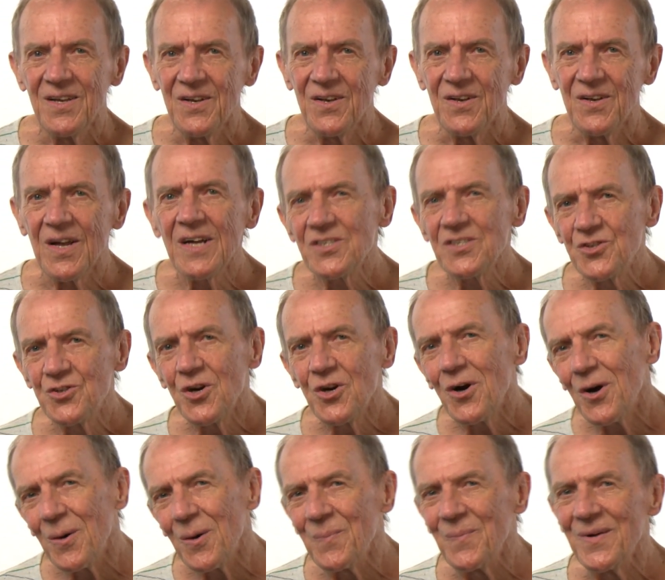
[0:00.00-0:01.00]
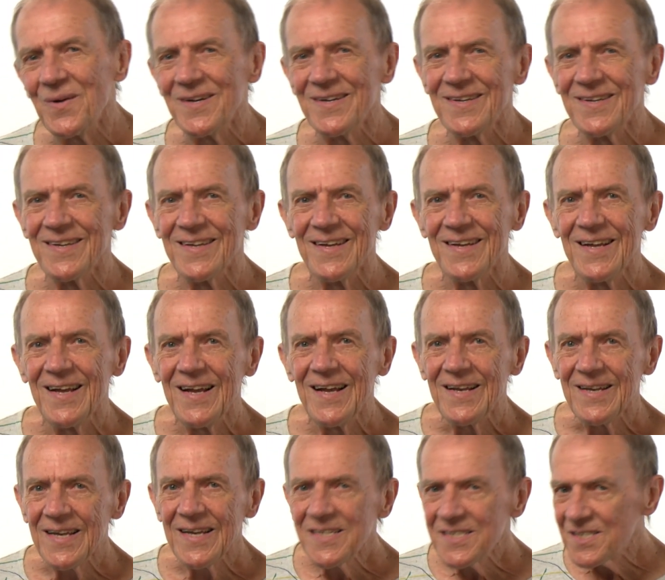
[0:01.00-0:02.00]
Nice job.
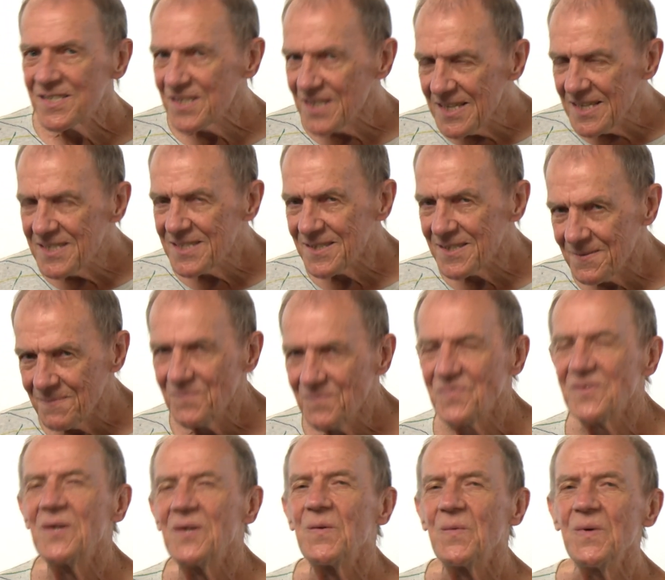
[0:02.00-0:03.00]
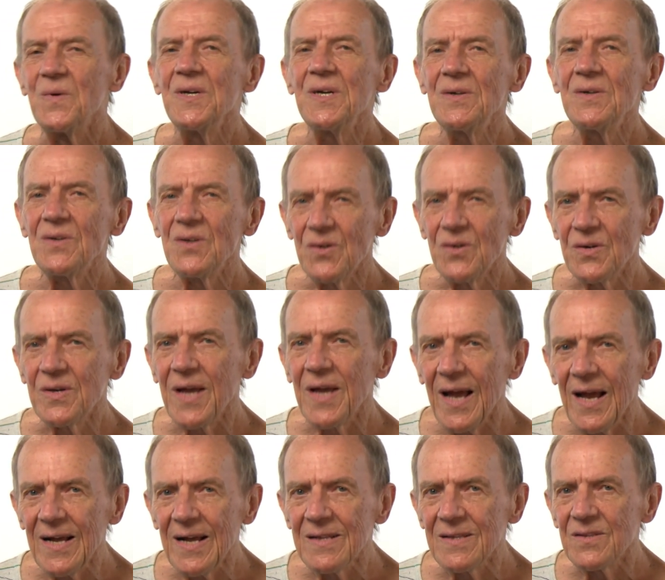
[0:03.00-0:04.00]
Next lesson, we'll look
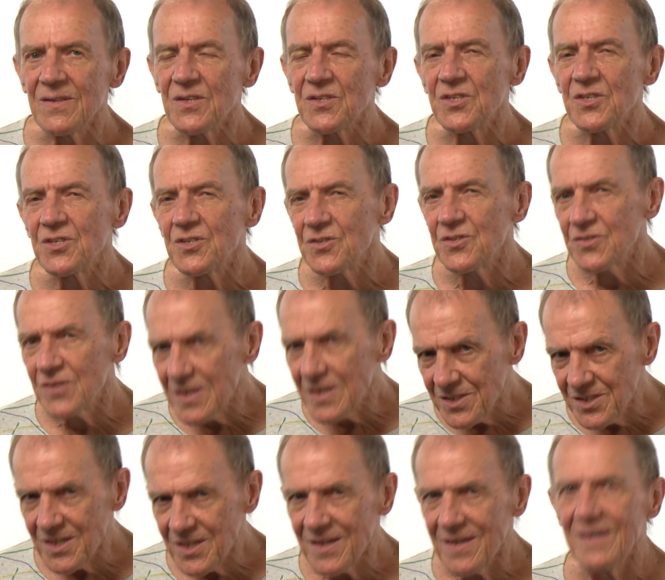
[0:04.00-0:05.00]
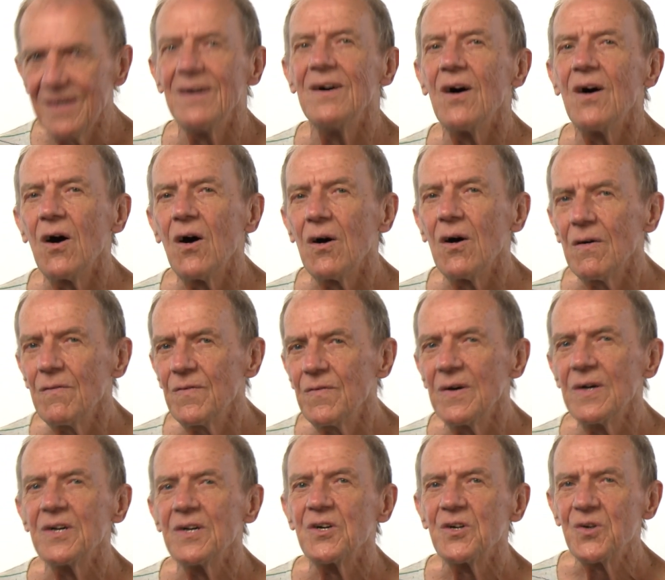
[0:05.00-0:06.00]
at the structure of
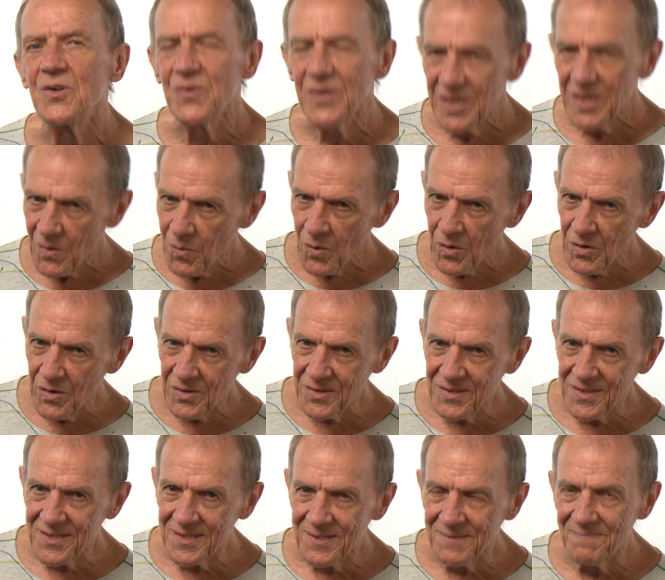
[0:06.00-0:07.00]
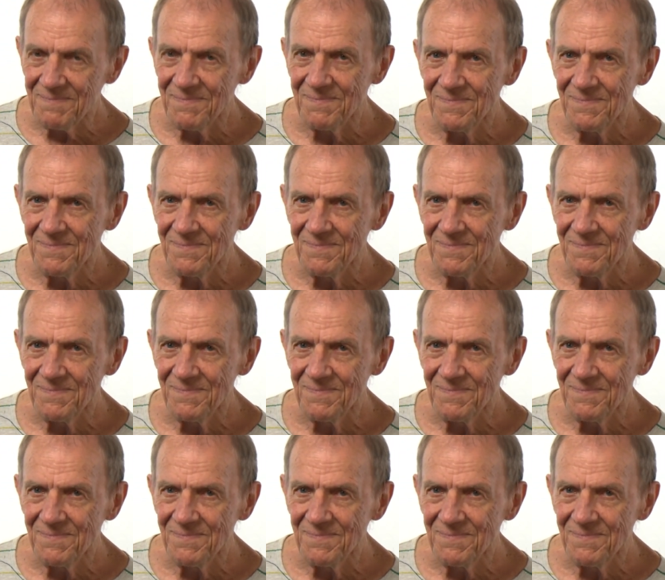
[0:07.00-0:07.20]
Greek words.